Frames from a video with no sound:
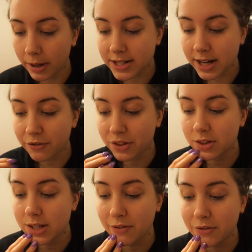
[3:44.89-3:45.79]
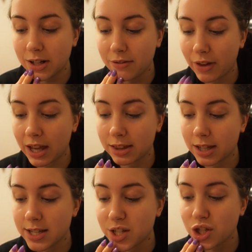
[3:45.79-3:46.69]
And I definitely think
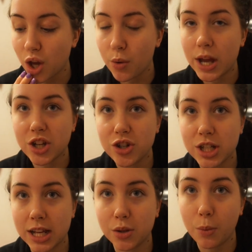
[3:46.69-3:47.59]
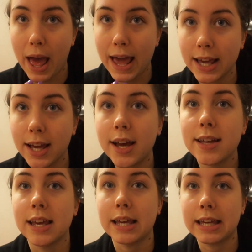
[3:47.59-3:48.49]
that it's so interesting the way
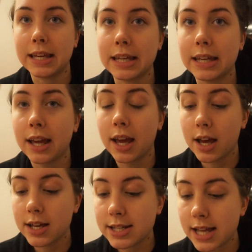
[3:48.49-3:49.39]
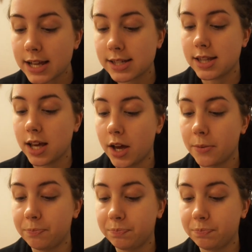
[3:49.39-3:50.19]
that he says that